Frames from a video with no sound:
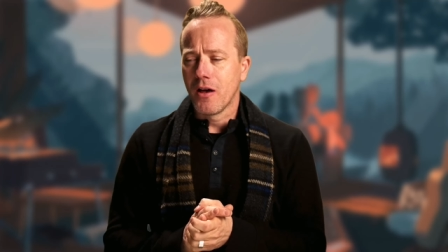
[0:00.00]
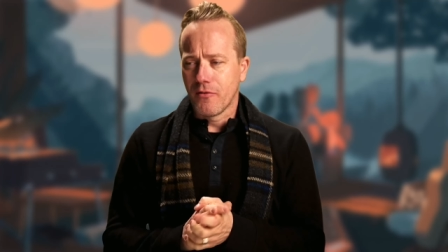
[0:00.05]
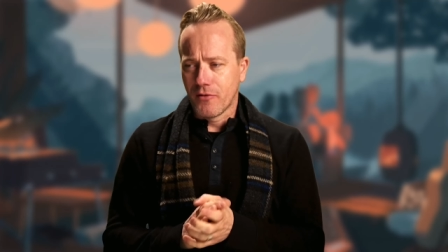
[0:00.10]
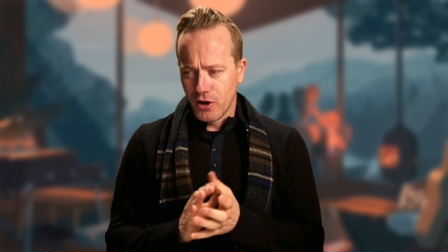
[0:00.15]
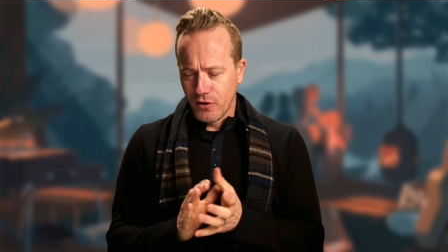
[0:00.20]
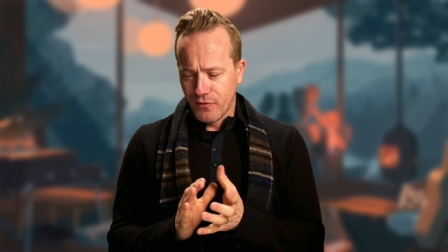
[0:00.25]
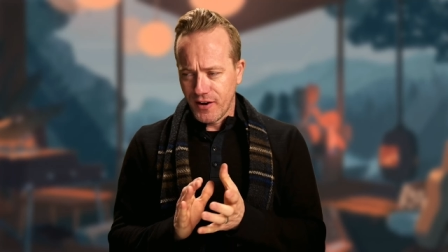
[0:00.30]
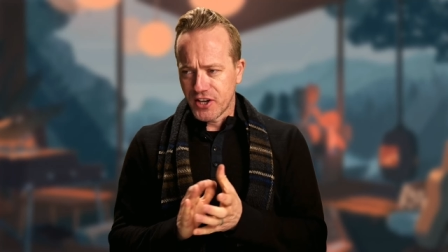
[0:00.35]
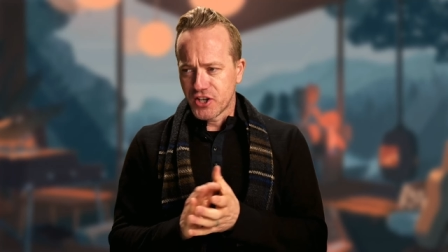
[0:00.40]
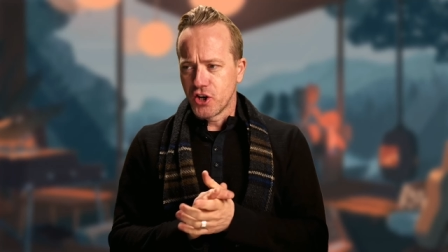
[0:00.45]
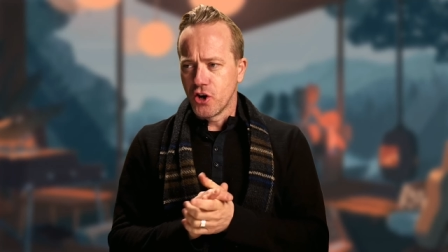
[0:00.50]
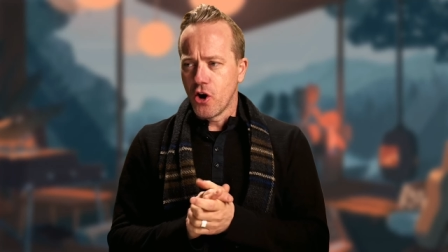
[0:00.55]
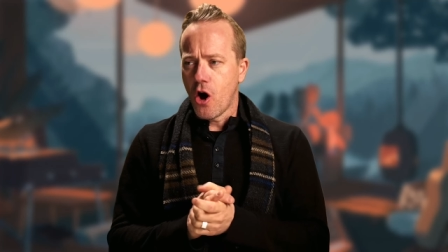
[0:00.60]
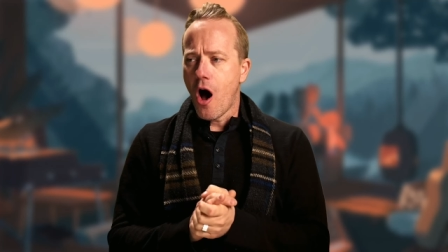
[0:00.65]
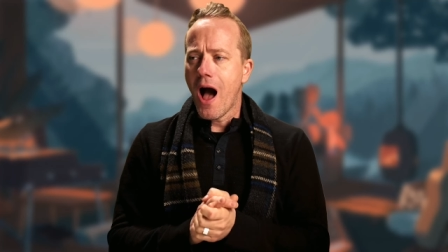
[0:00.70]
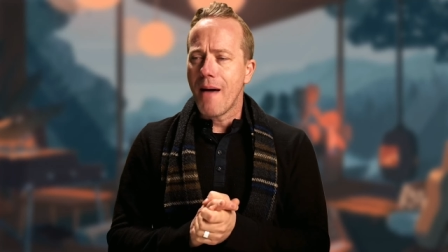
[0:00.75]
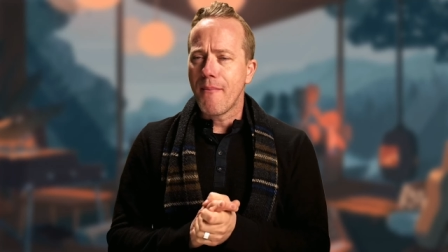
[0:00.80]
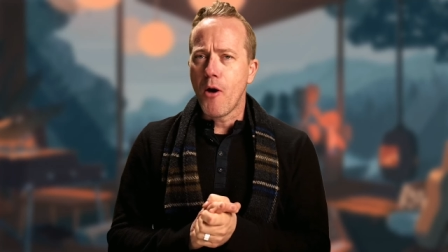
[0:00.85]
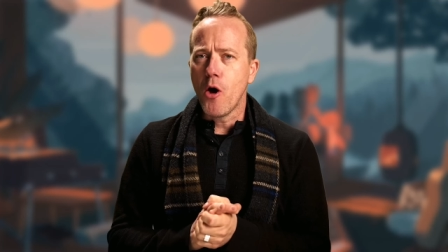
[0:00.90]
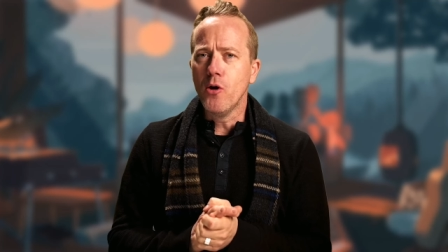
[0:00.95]
confession,
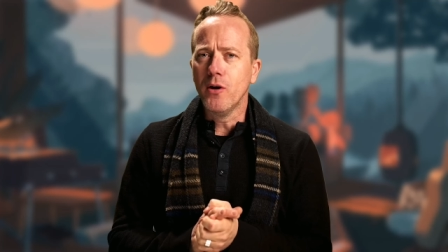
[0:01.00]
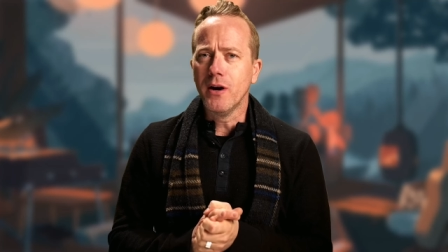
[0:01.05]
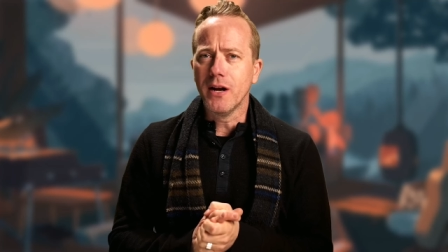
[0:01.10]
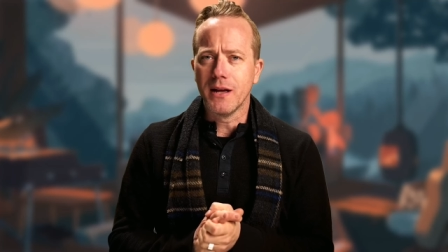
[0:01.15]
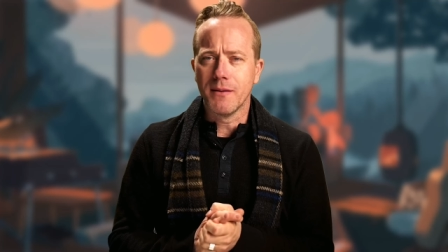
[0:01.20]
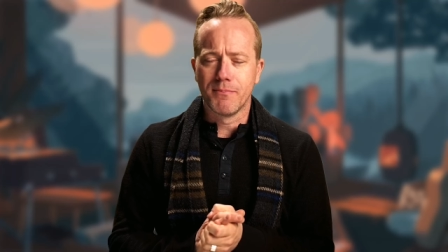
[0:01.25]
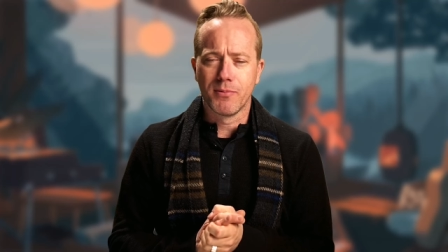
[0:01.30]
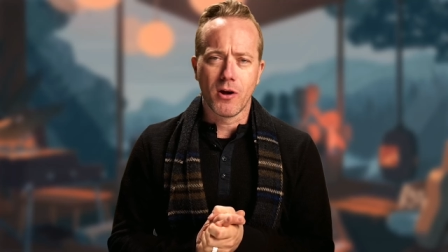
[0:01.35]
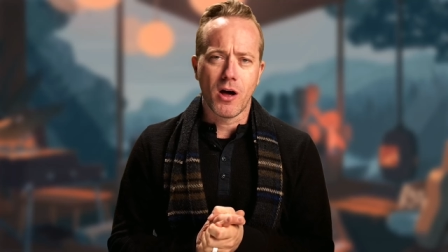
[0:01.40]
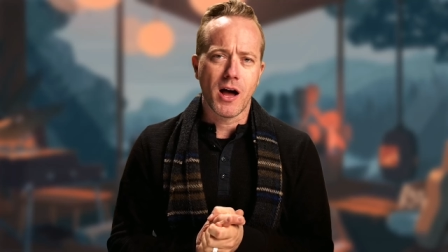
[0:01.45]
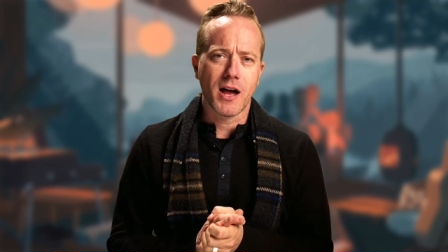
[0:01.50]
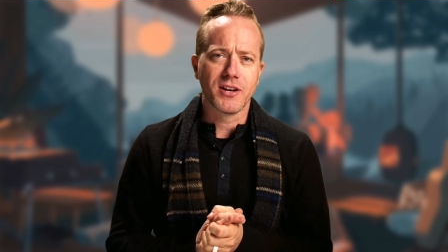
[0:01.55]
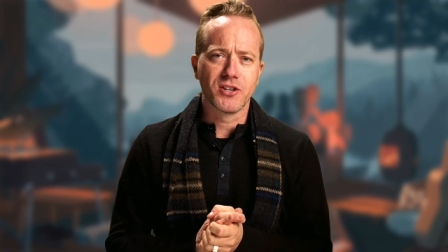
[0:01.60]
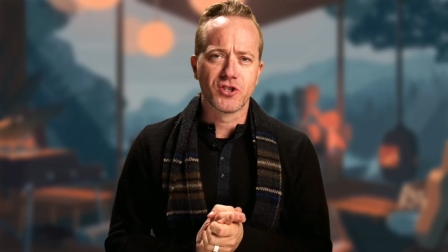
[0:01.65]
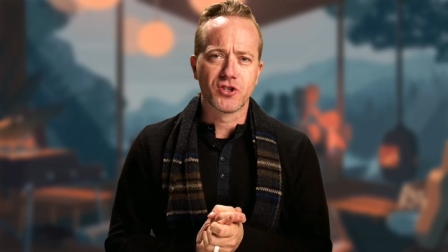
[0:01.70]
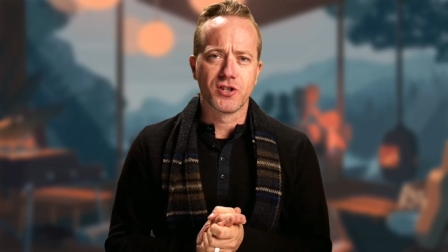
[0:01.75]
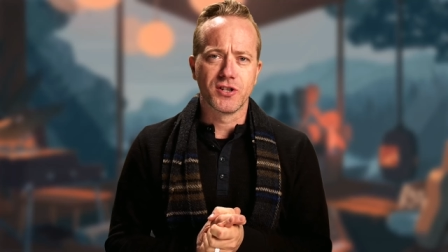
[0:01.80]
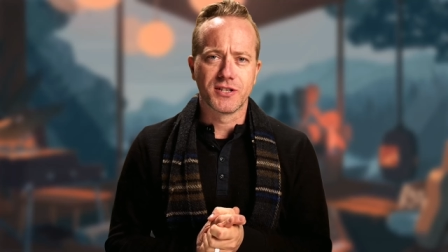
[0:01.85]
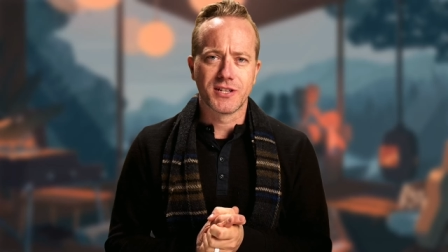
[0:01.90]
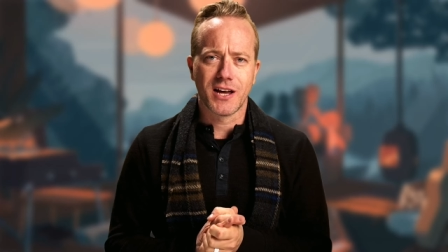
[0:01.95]
I'm only
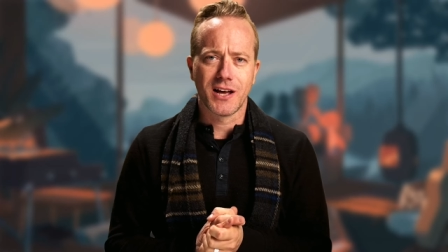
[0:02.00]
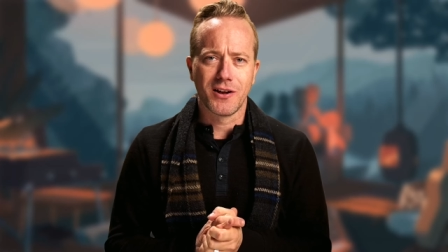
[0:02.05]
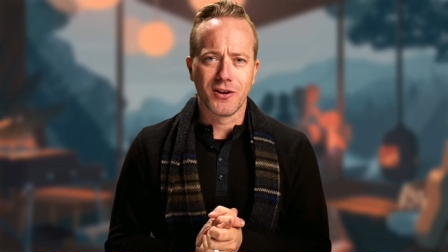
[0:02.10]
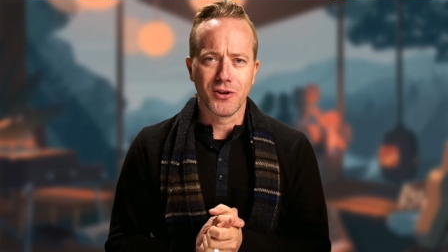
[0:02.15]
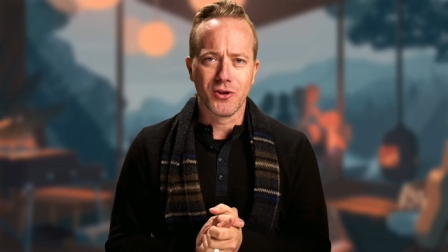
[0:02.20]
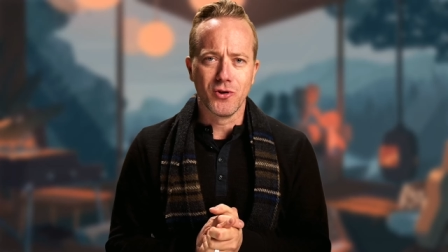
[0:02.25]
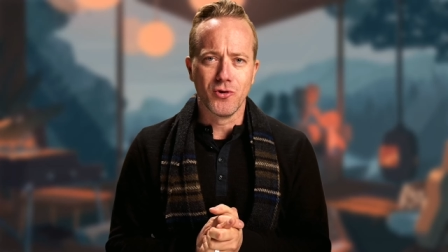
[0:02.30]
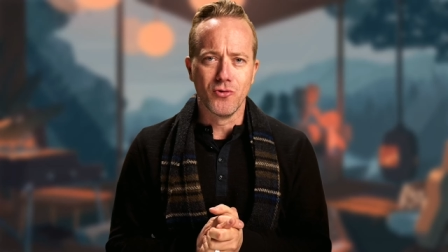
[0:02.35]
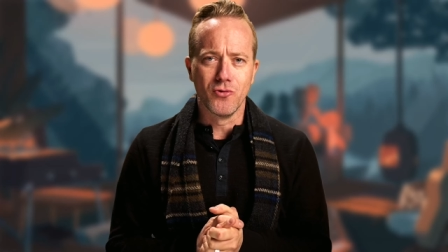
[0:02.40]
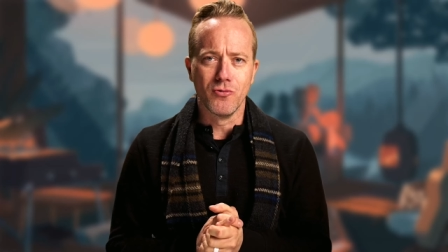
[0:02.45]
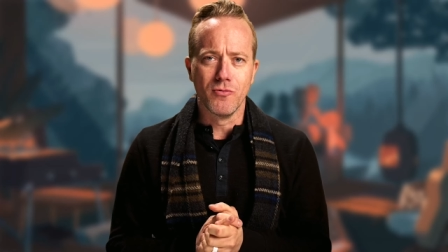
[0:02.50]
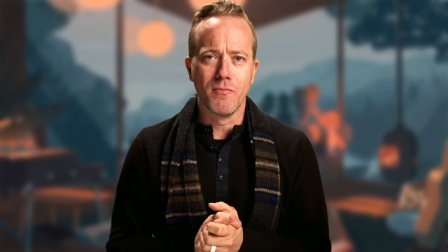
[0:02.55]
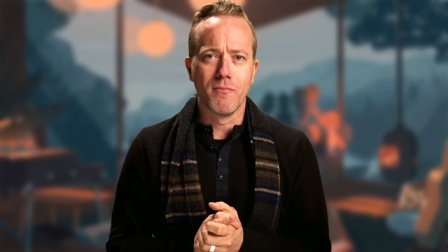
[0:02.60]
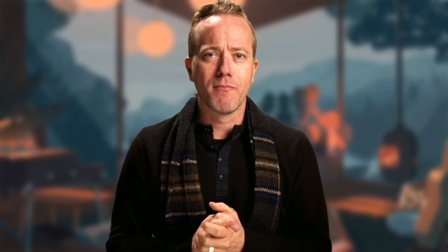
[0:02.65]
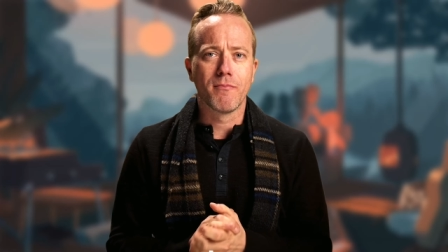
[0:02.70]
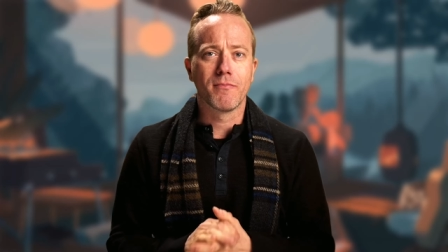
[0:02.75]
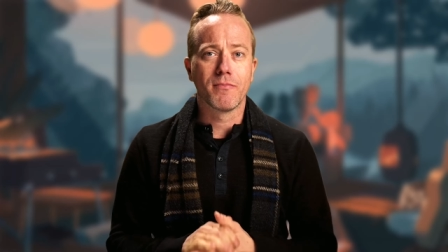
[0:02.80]
obliged to tell you